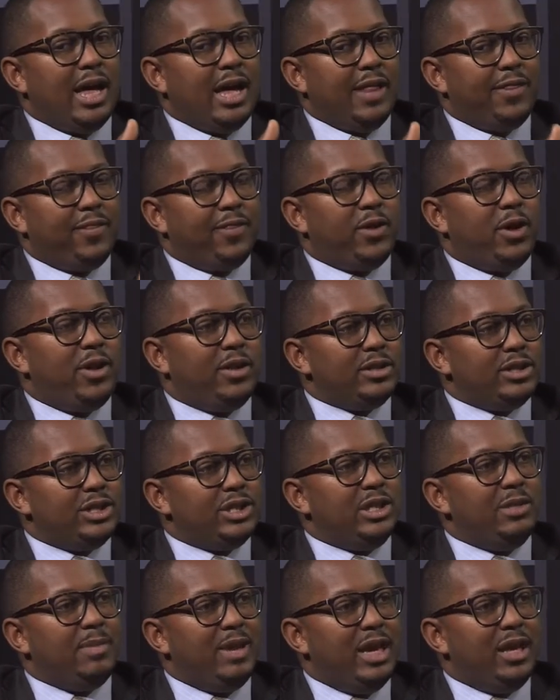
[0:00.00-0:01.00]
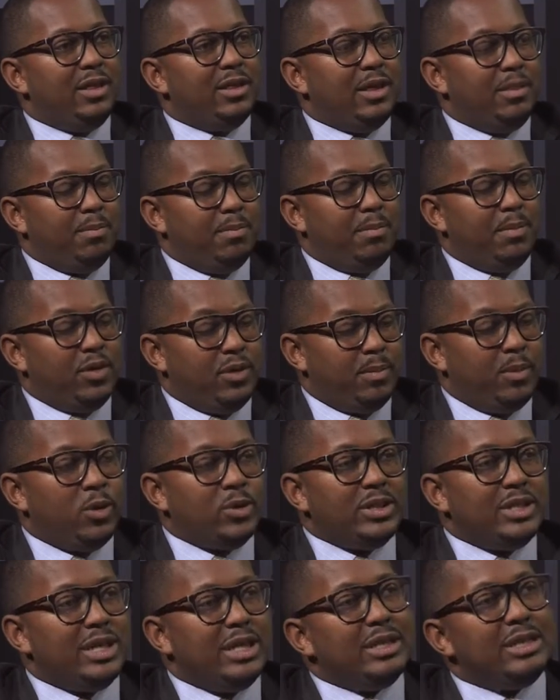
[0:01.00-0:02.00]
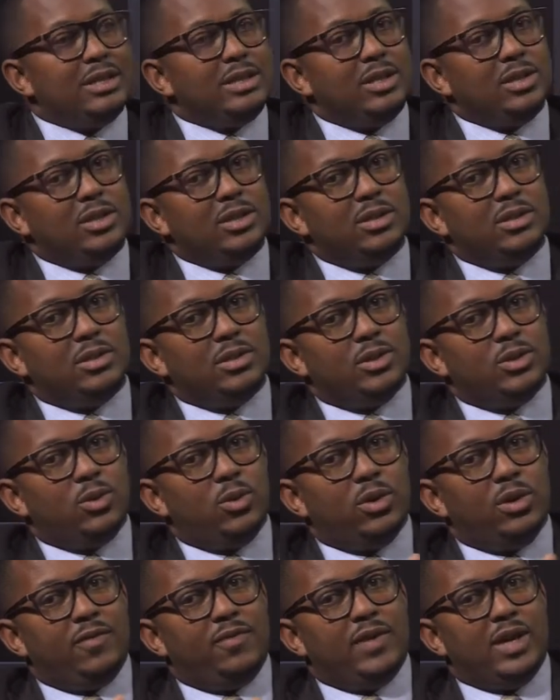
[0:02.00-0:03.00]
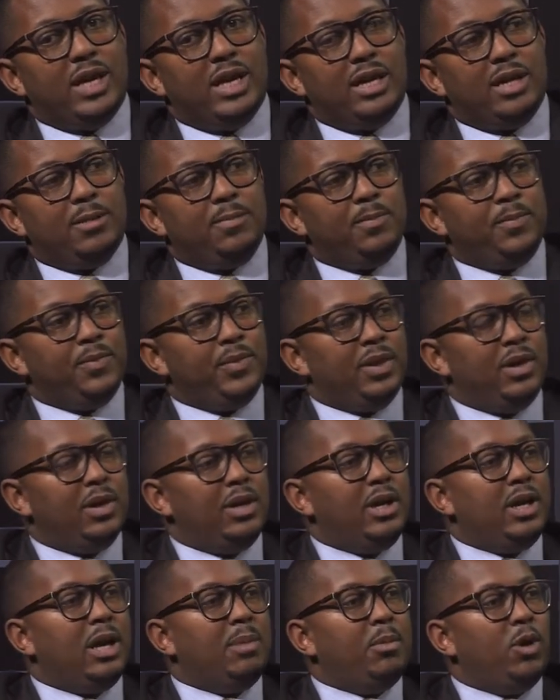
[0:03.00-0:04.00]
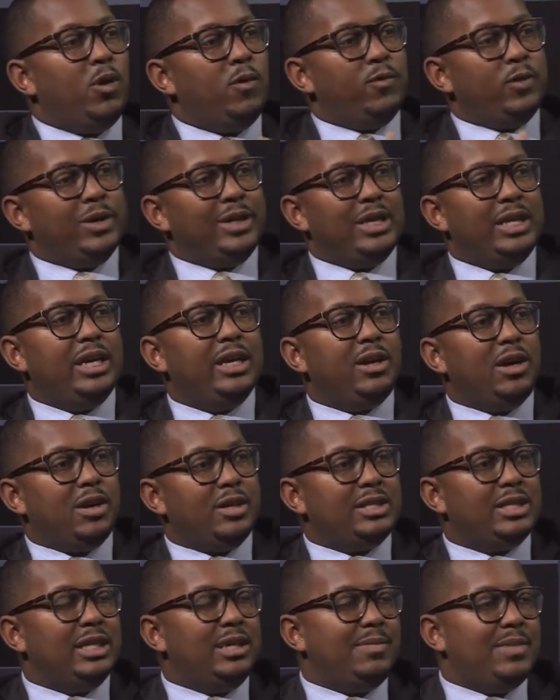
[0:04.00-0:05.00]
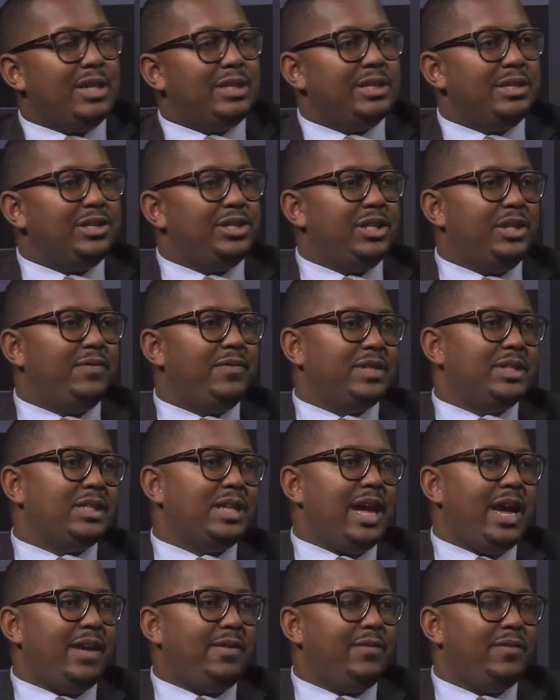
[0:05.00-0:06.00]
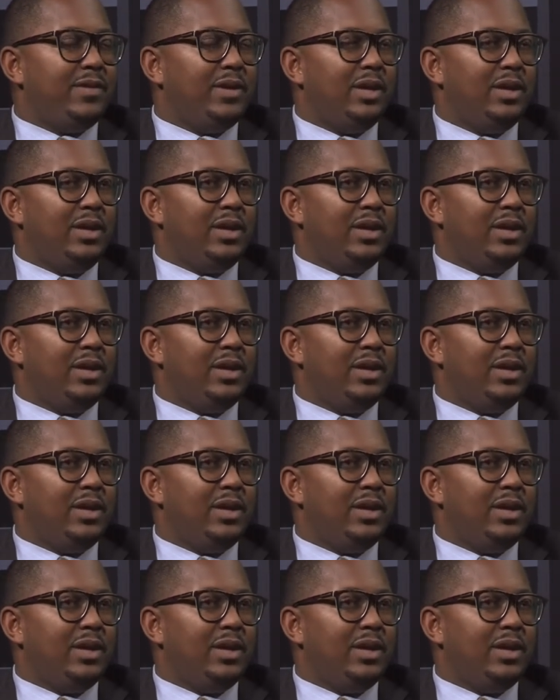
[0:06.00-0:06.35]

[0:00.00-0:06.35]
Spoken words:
I thought she made the most sense to sort of come over and lead our team as the chief of staff.